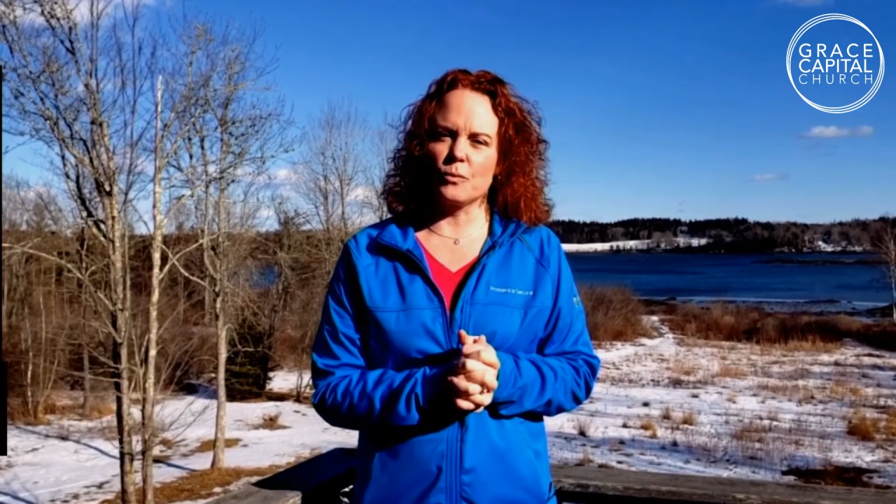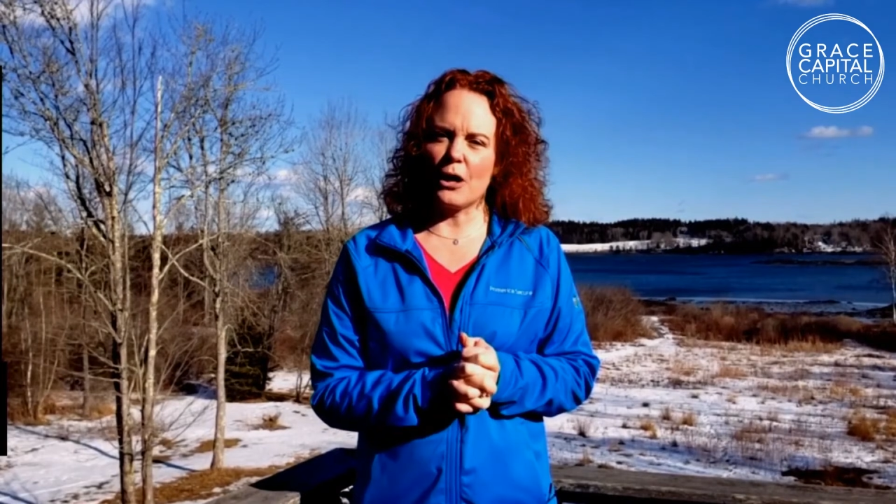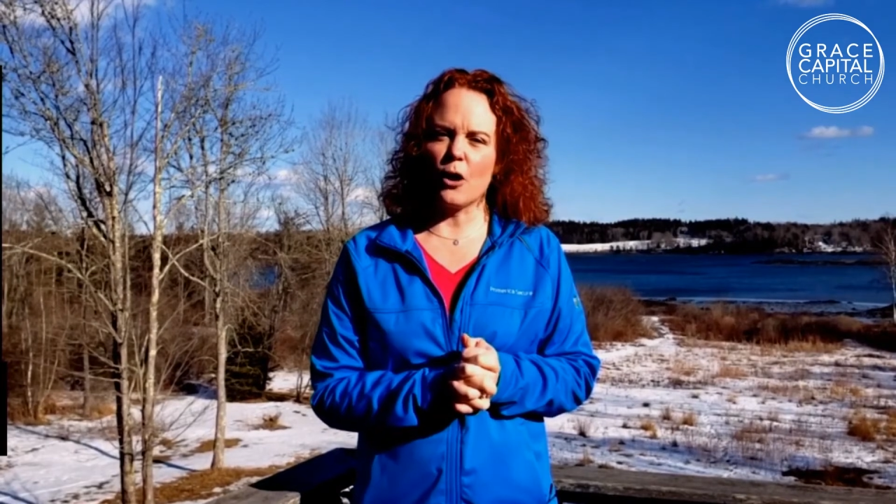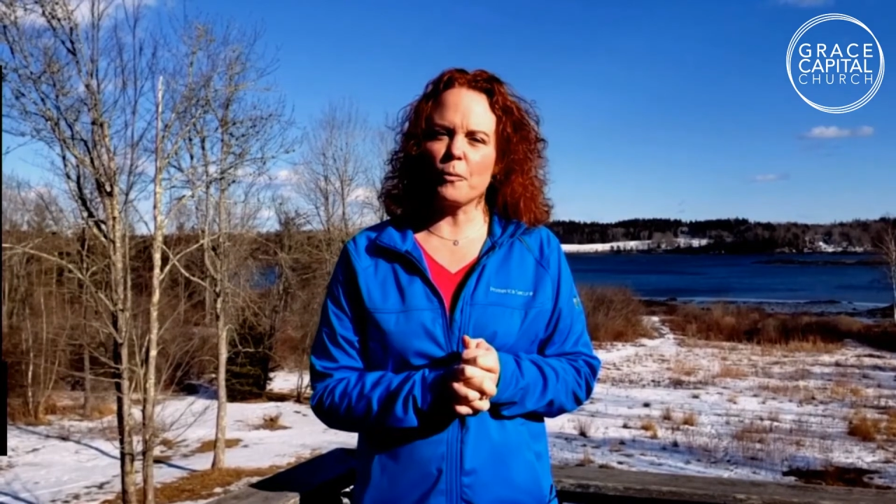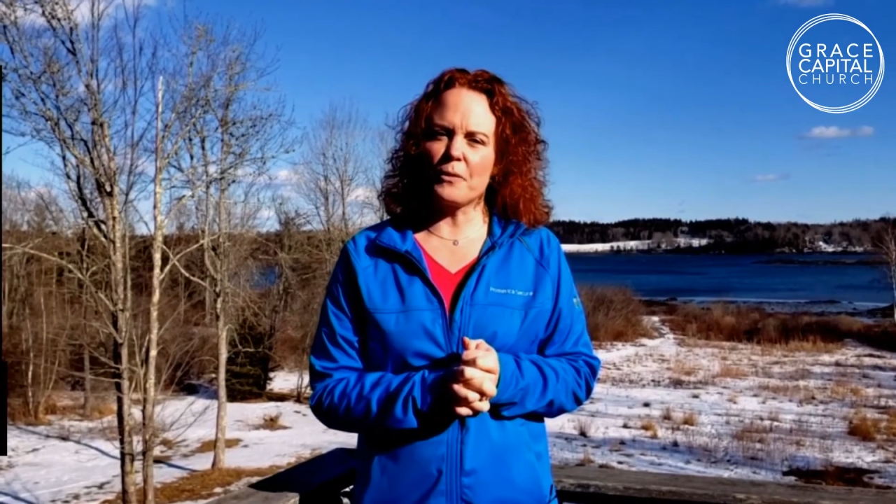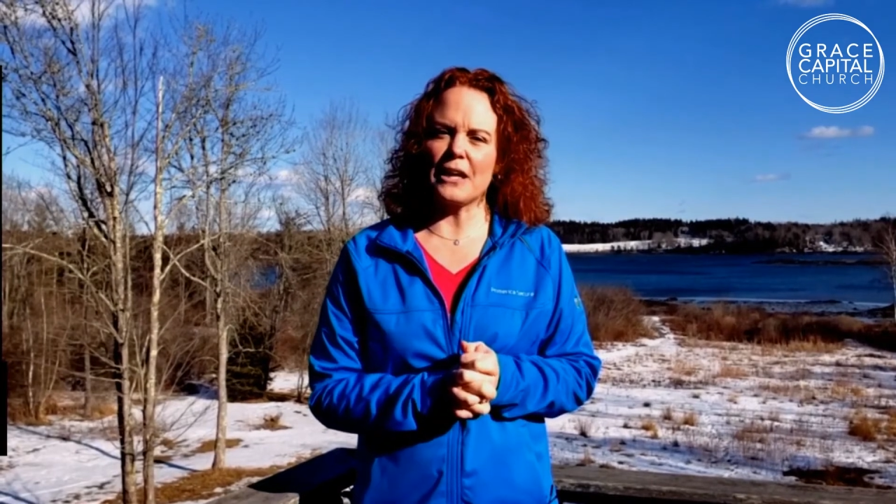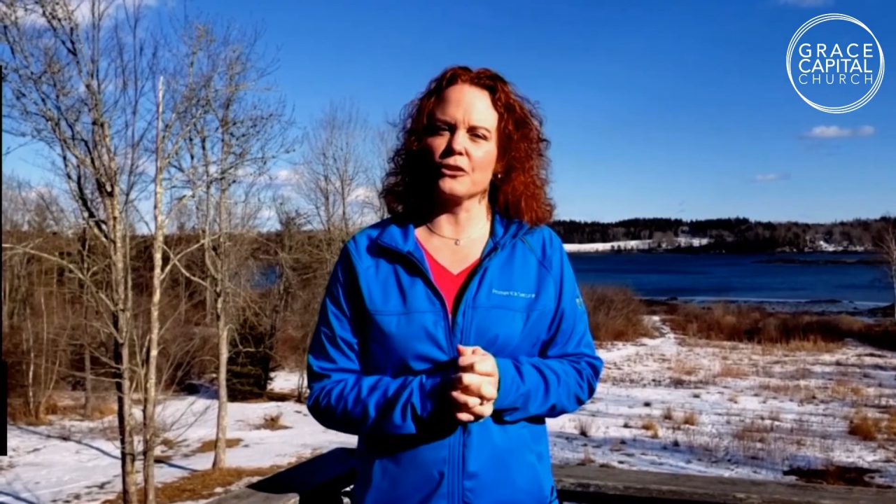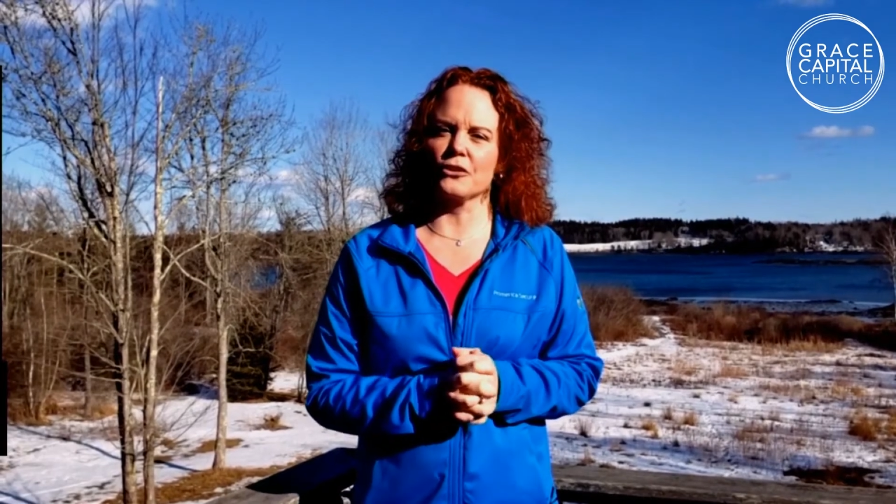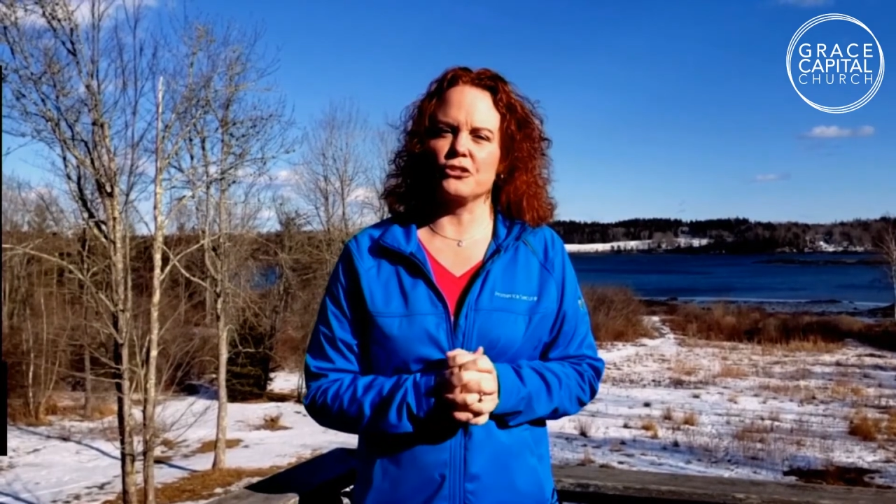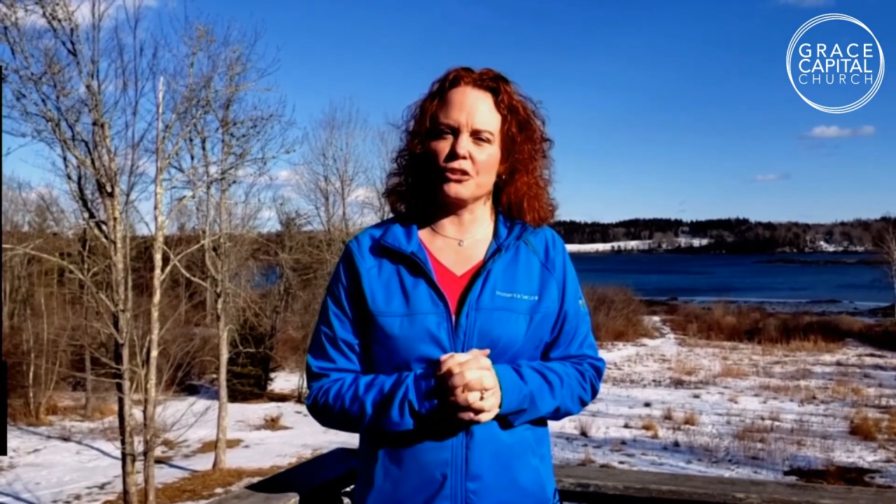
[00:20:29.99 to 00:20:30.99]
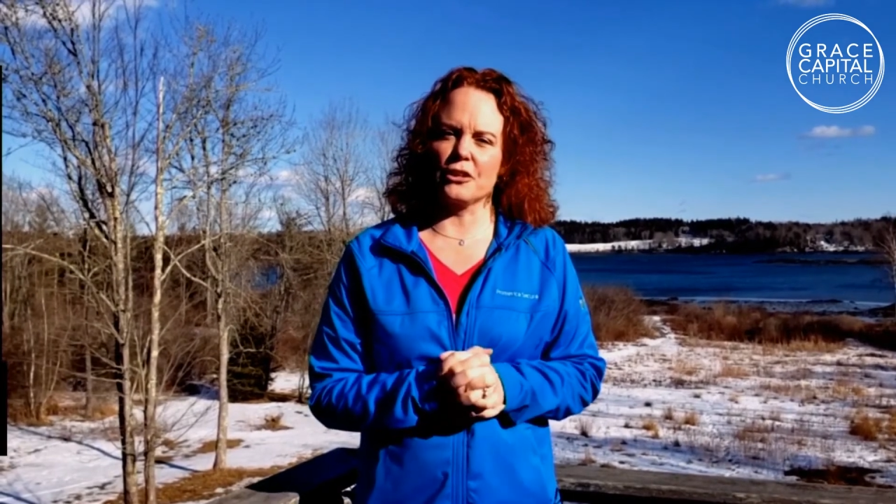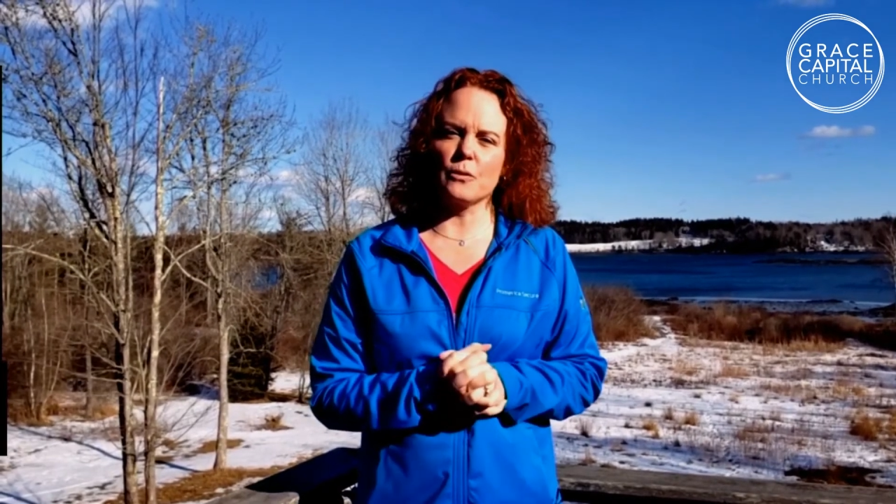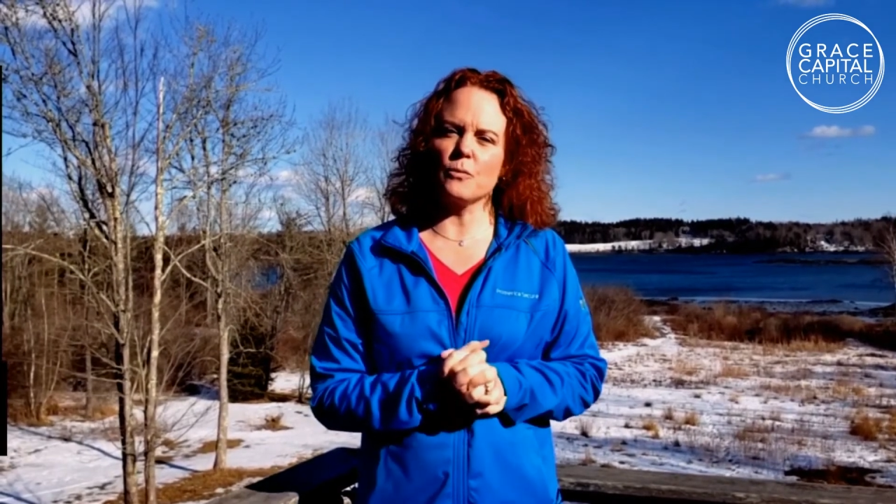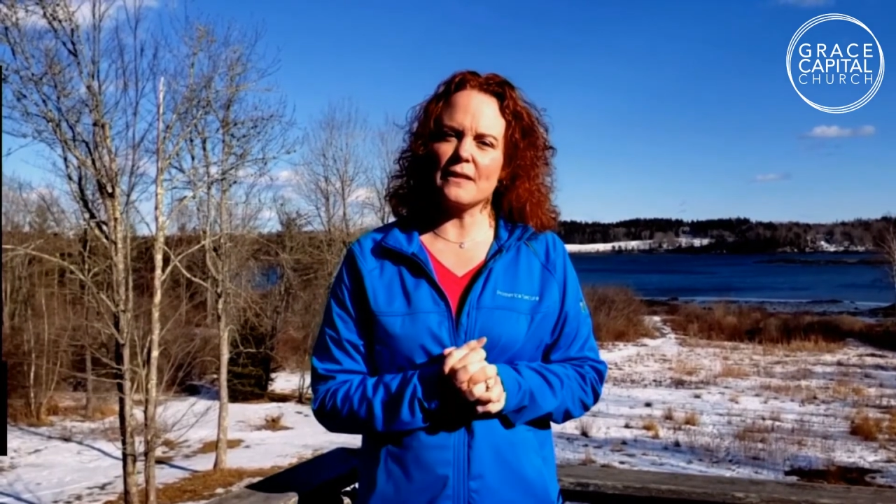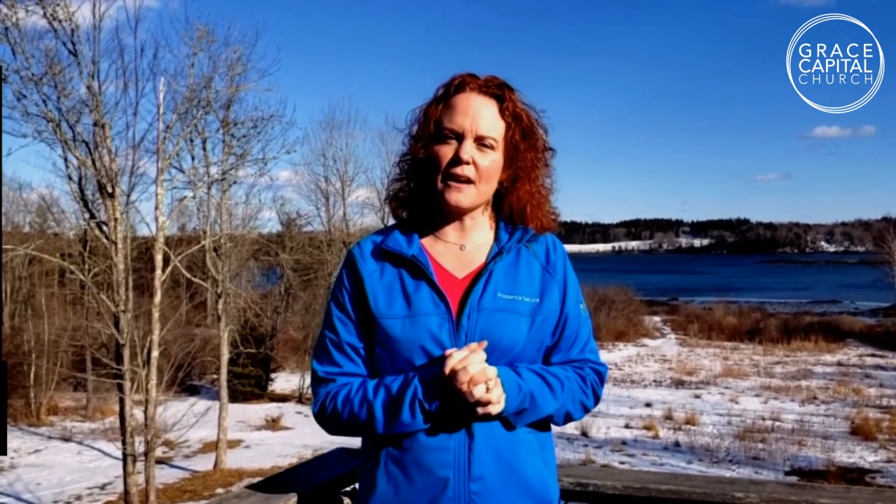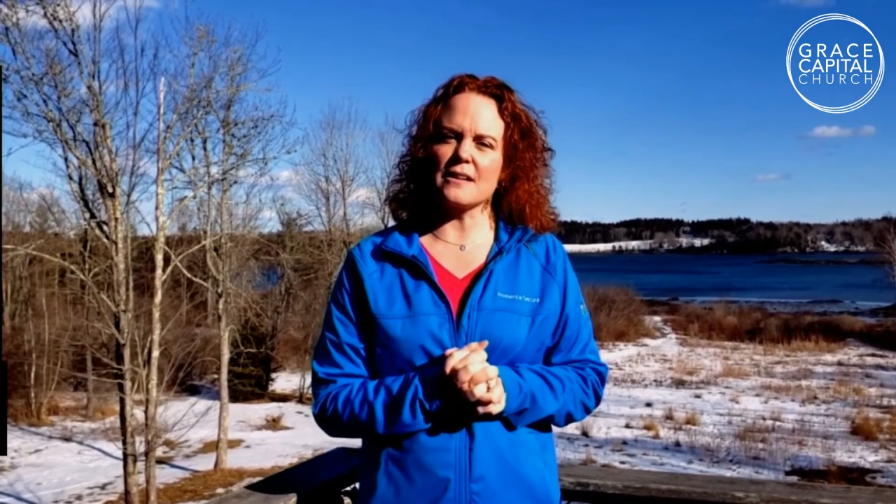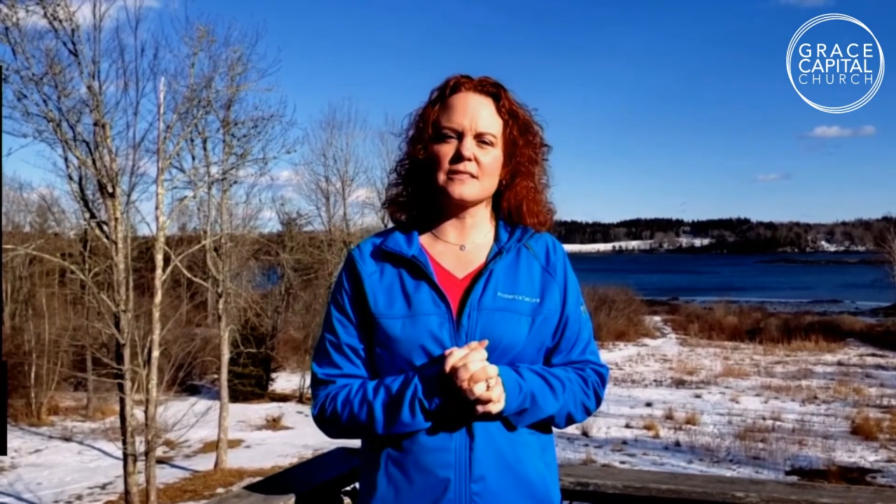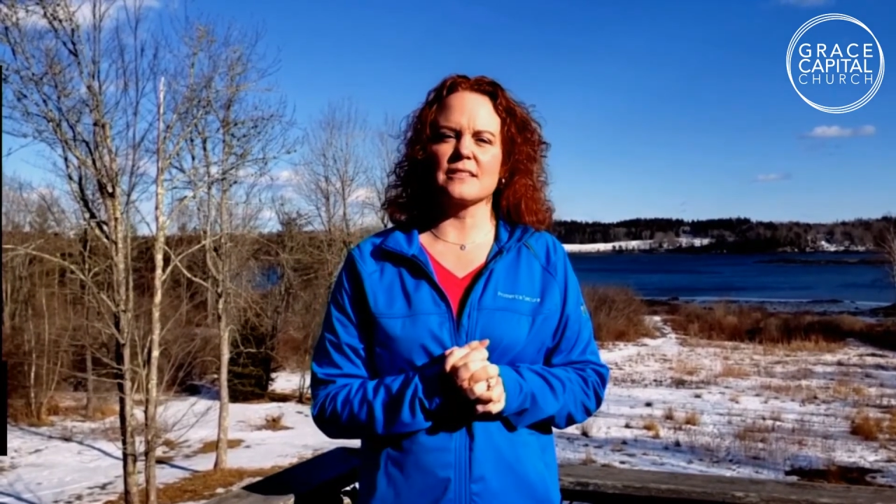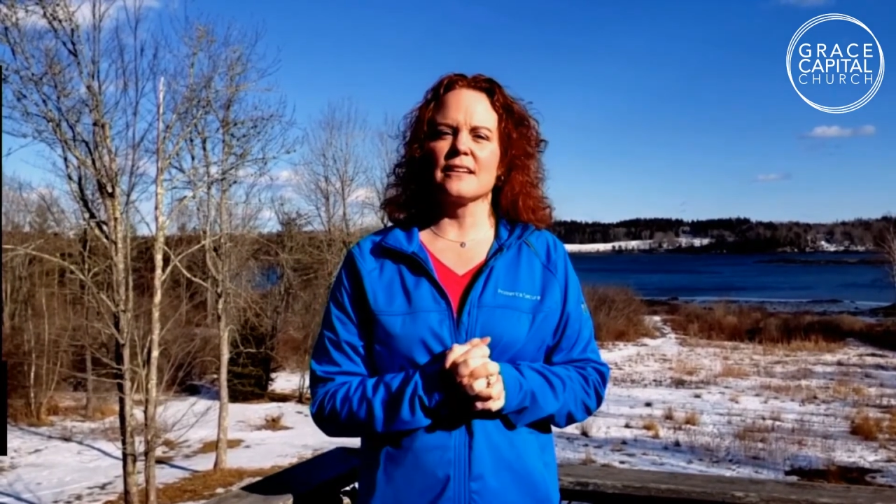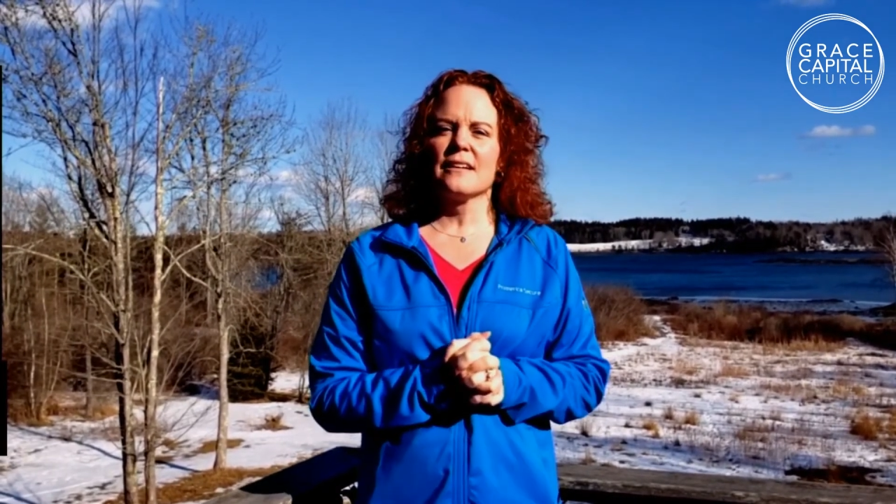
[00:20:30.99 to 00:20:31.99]
We hope that you'll journey with
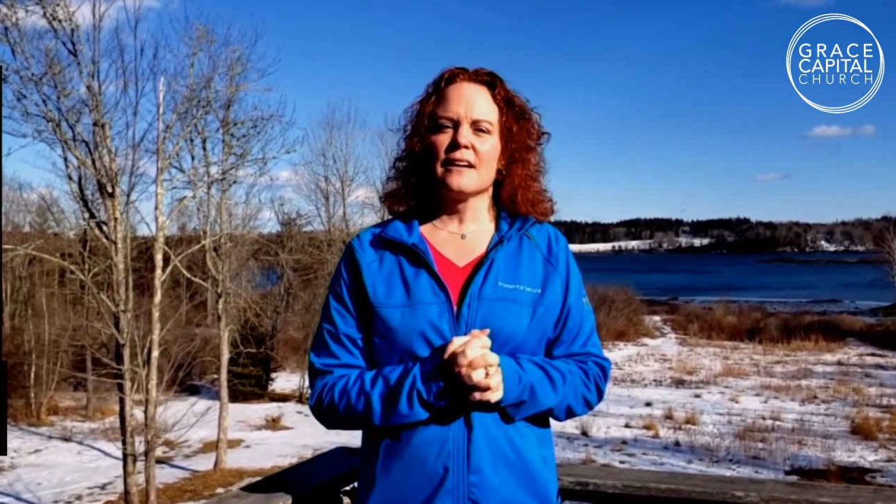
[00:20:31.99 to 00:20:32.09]
us